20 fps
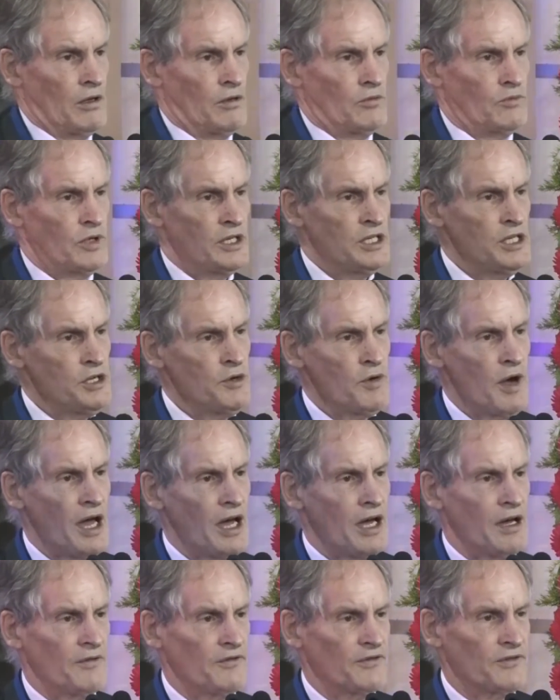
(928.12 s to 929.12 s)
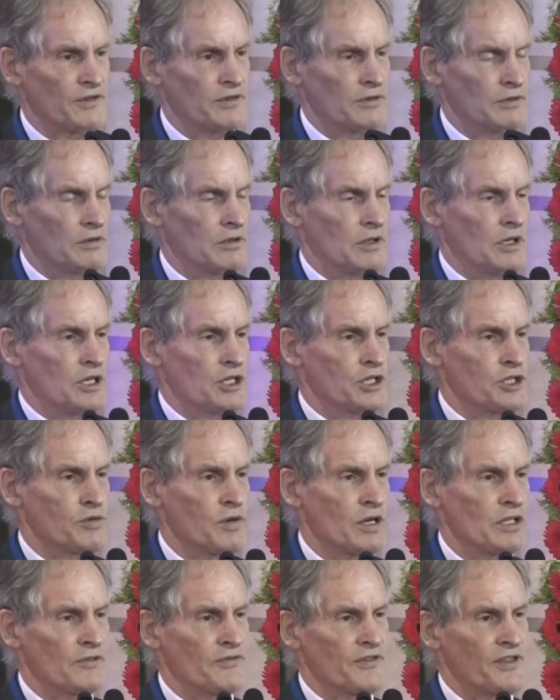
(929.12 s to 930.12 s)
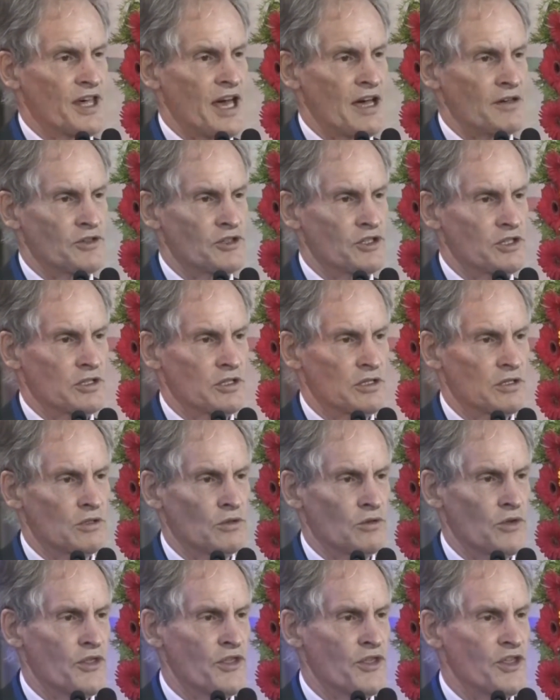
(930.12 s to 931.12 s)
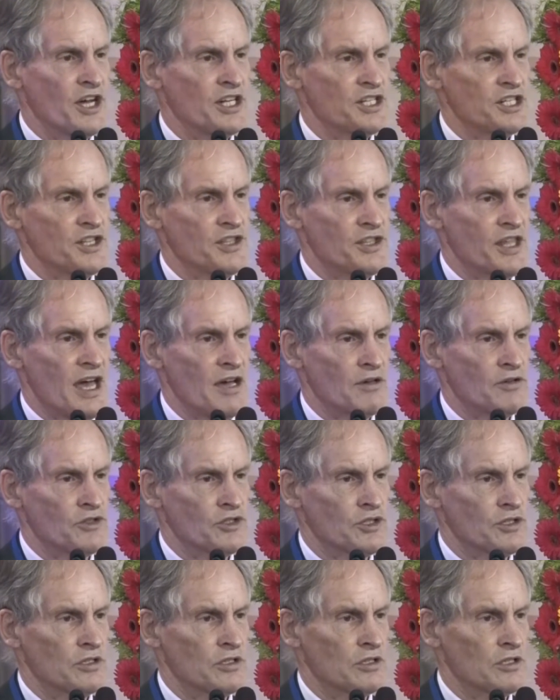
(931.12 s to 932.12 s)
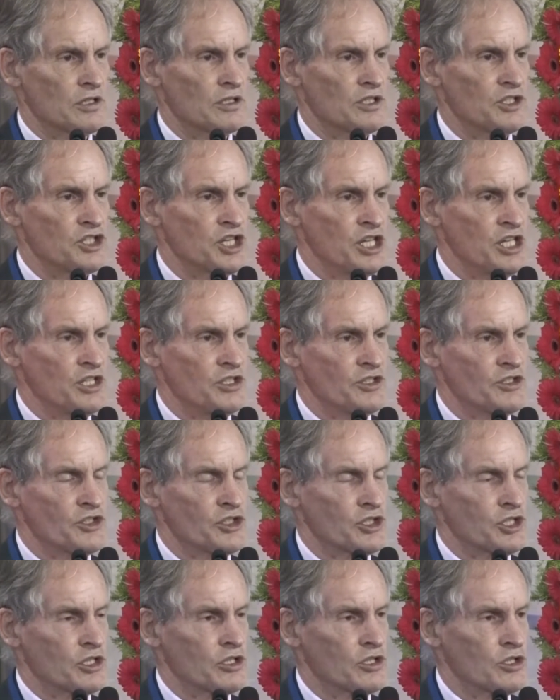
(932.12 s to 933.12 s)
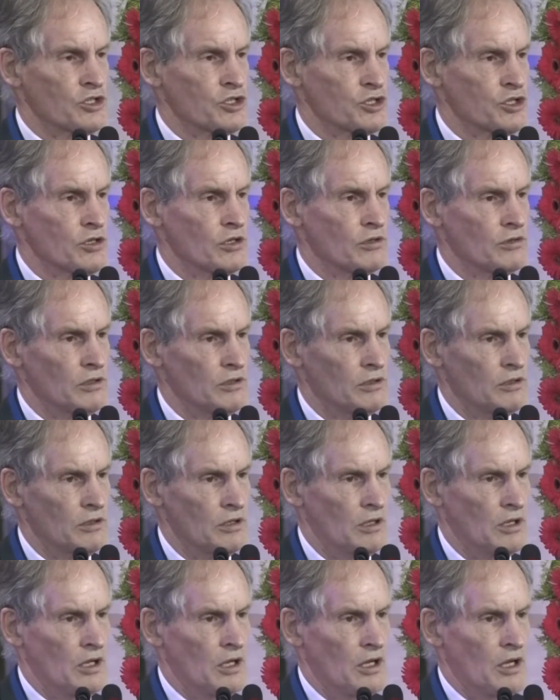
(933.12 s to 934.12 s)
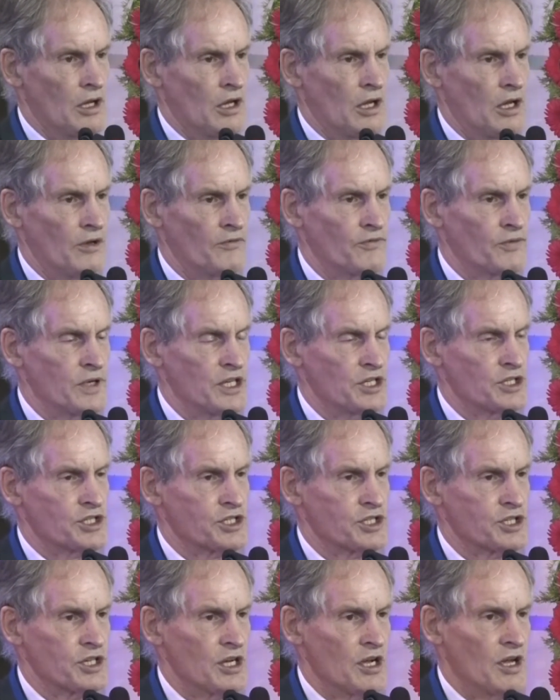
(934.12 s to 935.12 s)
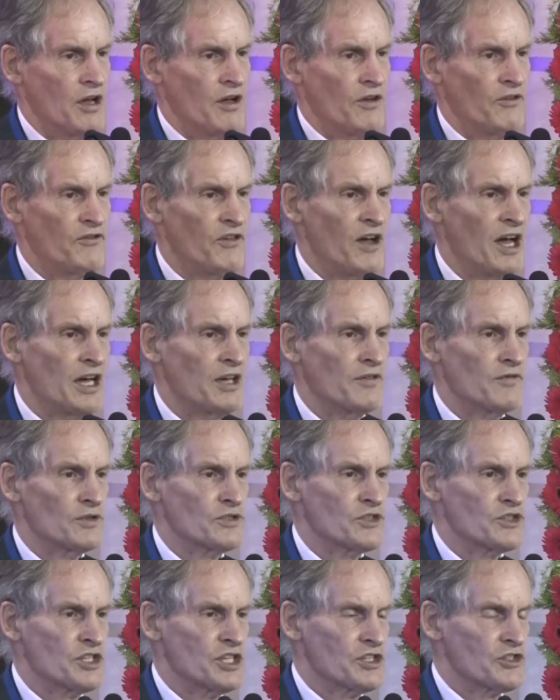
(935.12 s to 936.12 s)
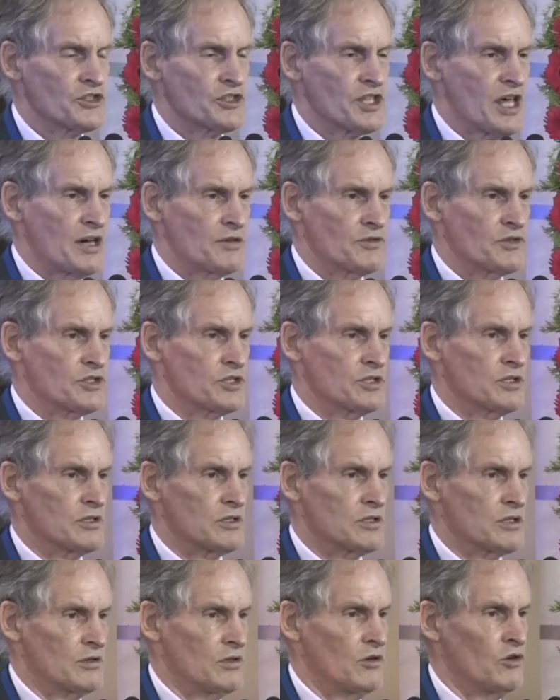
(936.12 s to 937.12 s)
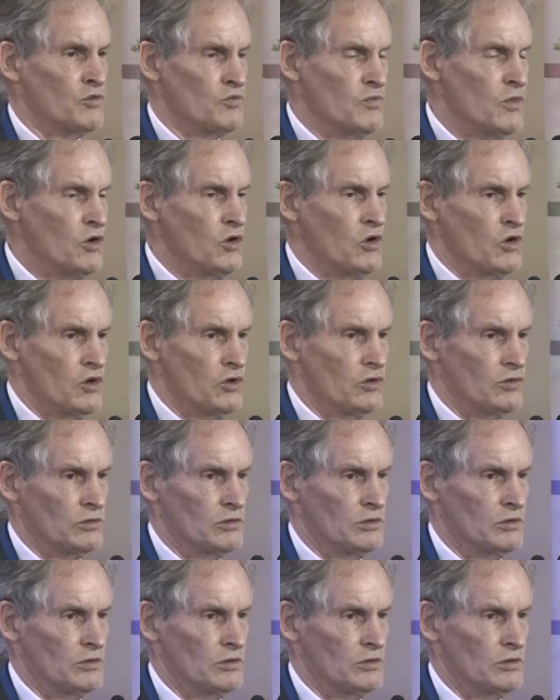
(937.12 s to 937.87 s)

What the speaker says: When you have 12,000 or 30,000 genes to control, of which 5,000 or 6,000 or more,